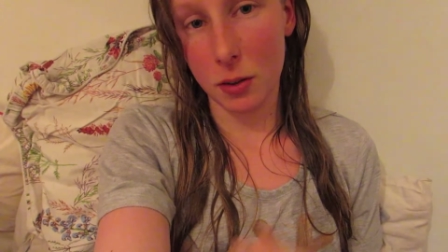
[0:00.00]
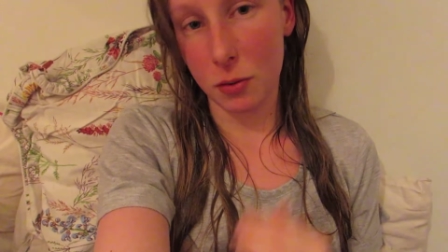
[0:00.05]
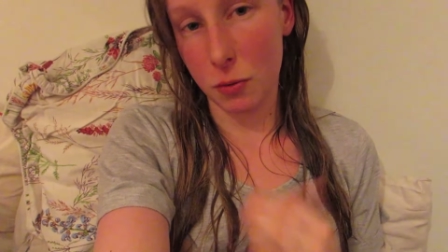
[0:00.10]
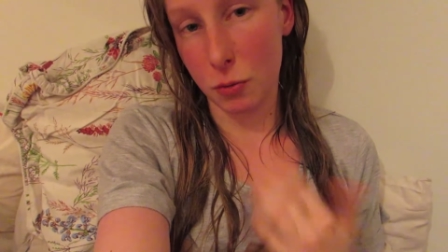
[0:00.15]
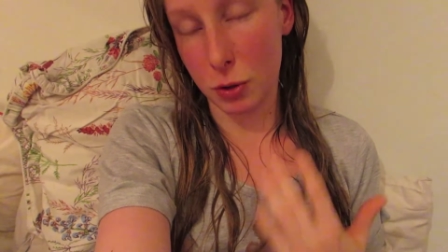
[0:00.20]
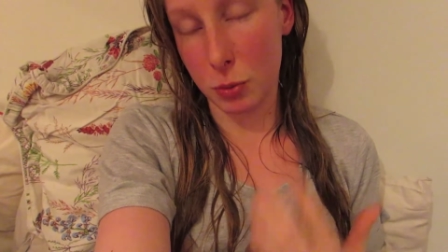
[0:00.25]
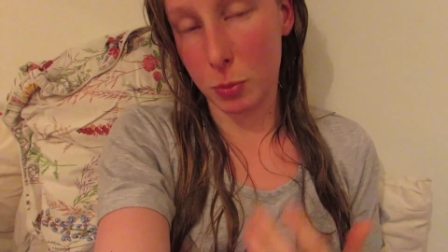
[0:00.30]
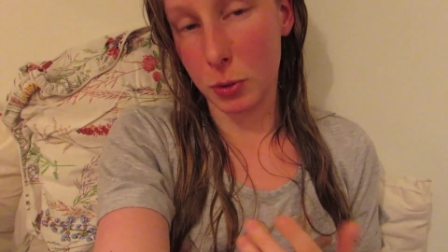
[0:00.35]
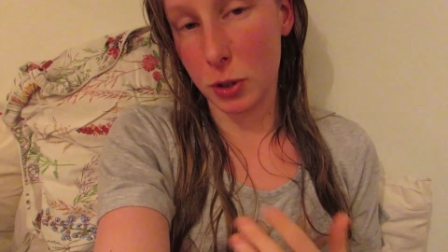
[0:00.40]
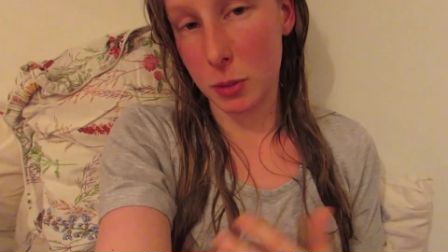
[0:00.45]

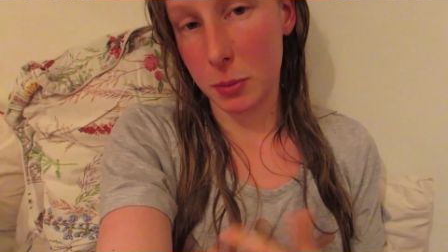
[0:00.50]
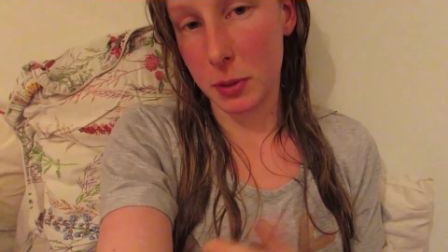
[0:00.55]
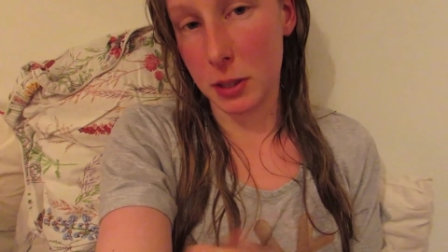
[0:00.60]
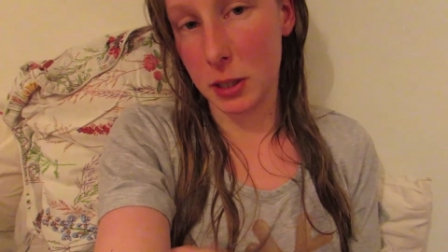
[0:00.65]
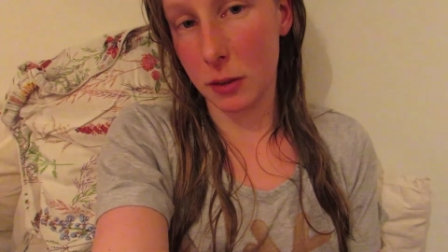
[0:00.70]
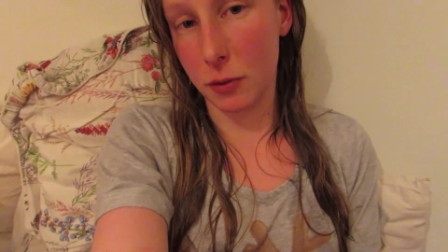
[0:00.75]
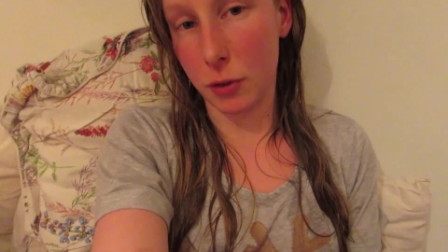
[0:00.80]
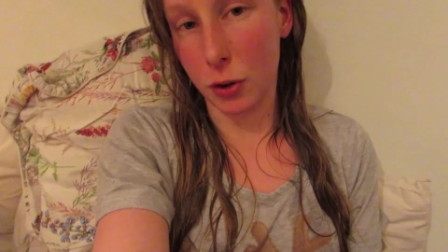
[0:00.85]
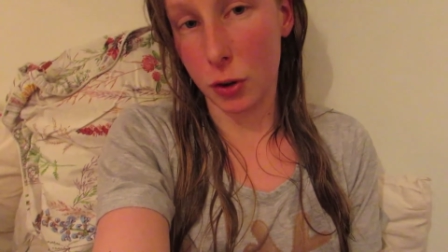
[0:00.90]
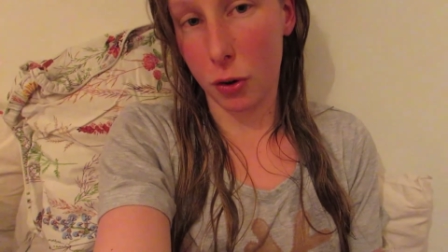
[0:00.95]

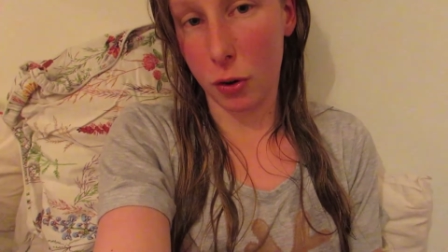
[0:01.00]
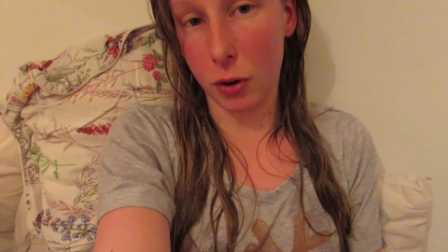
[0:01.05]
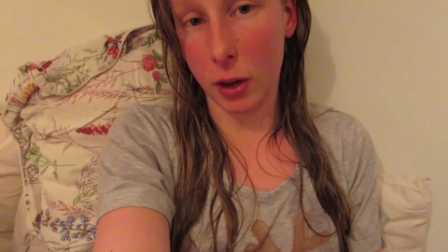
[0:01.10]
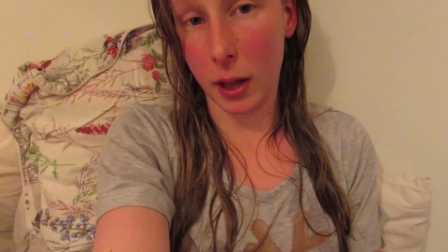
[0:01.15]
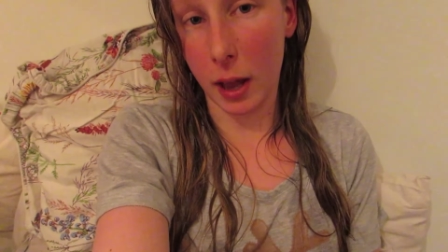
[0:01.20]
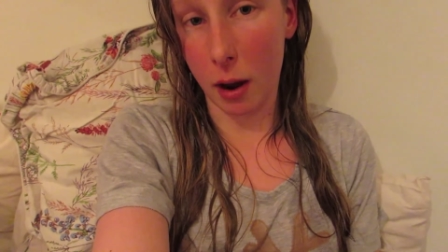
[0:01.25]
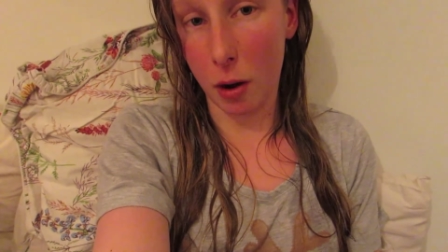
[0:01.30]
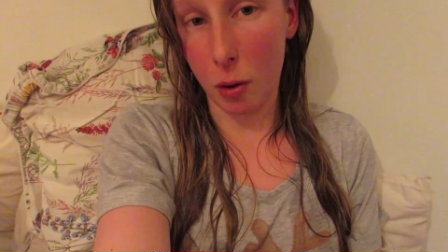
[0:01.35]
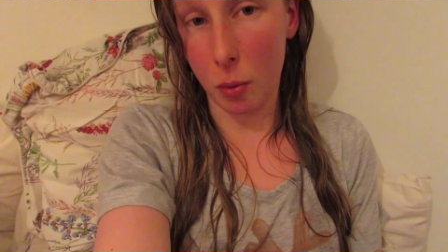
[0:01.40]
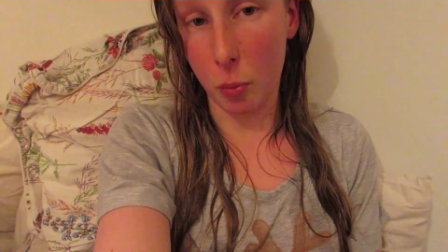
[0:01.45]
responsibility for your own
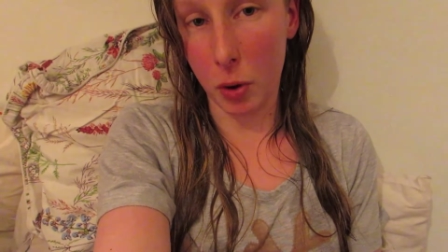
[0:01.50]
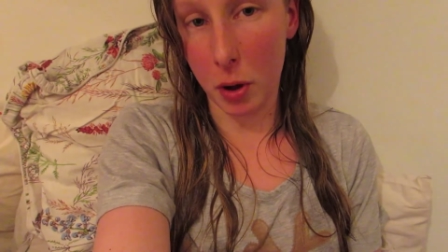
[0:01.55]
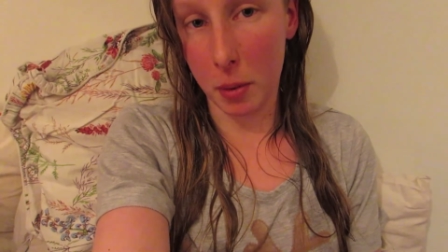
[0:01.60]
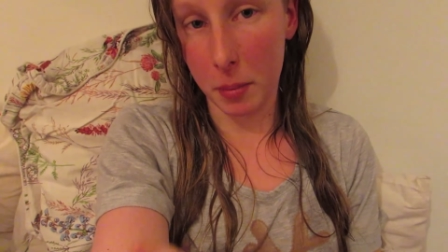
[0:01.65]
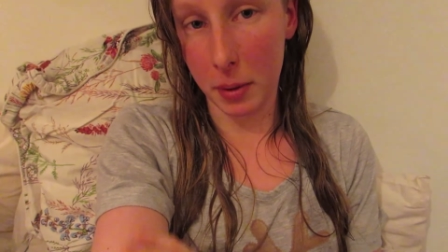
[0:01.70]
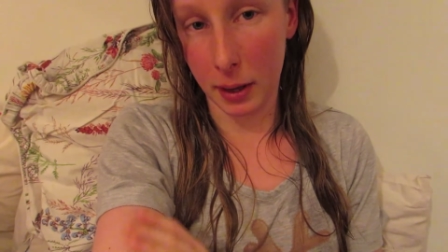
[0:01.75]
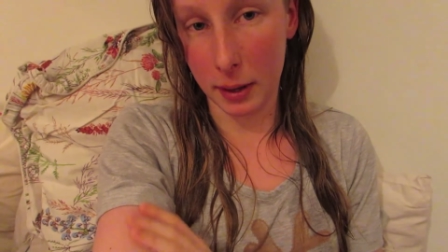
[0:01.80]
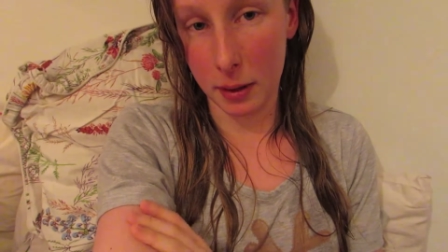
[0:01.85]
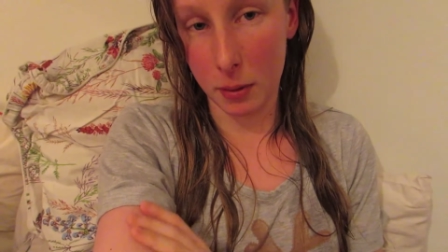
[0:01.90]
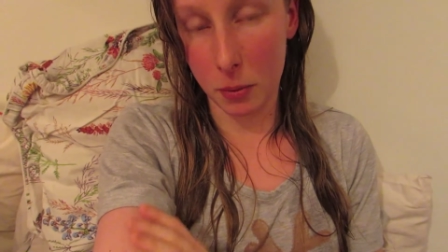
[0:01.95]
care and
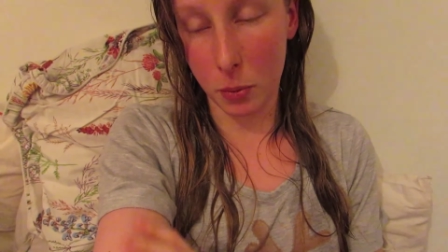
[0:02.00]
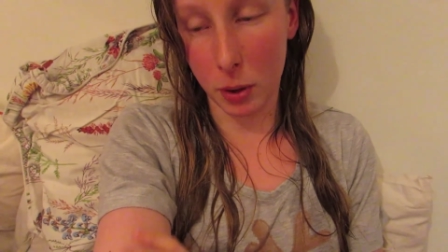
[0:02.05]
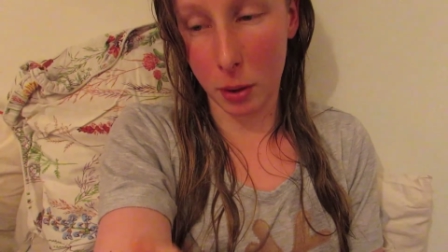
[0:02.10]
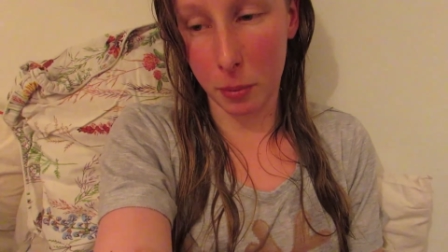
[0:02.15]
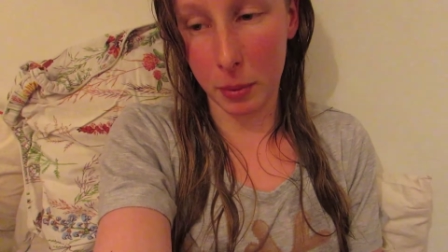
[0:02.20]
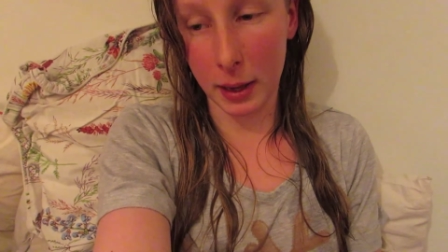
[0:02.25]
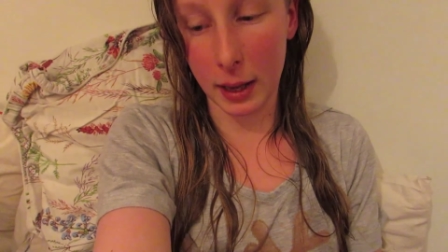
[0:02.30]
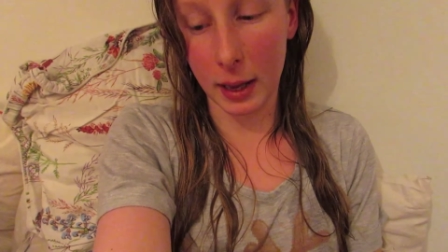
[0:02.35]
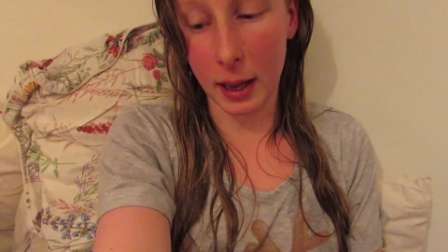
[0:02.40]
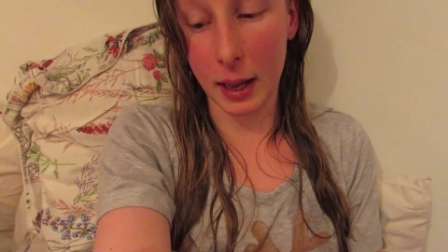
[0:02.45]

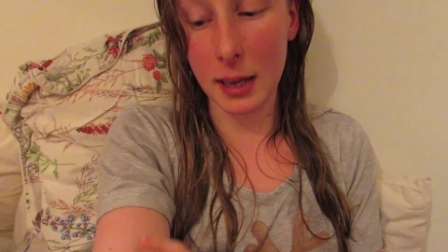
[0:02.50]
well-being.